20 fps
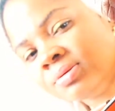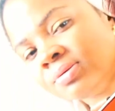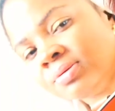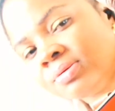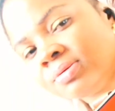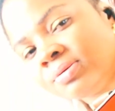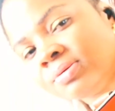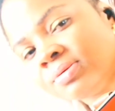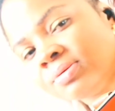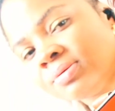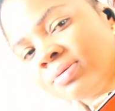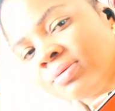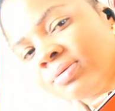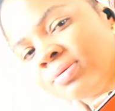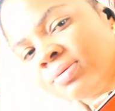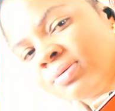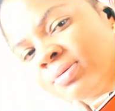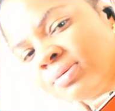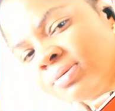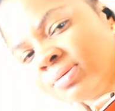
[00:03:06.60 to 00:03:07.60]

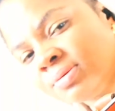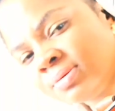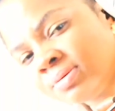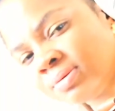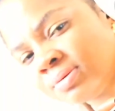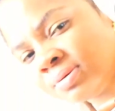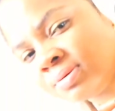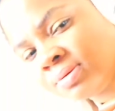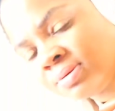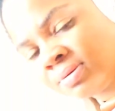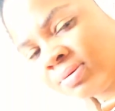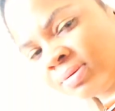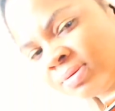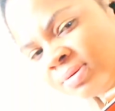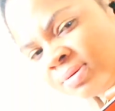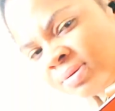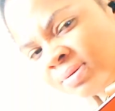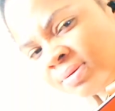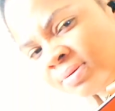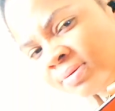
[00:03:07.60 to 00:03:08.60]

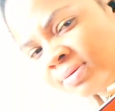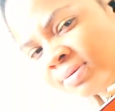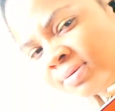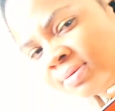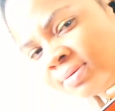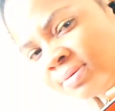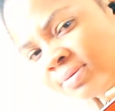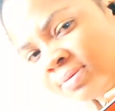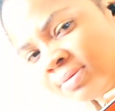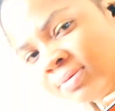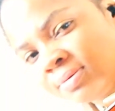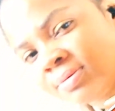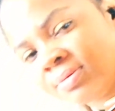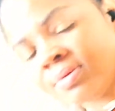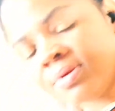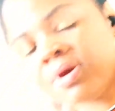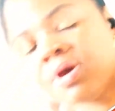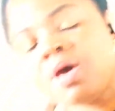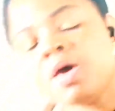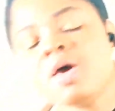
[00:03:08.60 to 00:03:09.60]

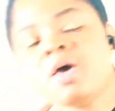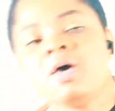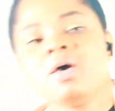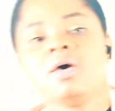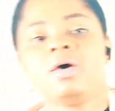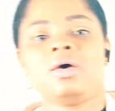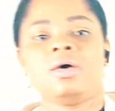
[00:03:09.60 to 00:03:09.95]
No one is speaking in this clip.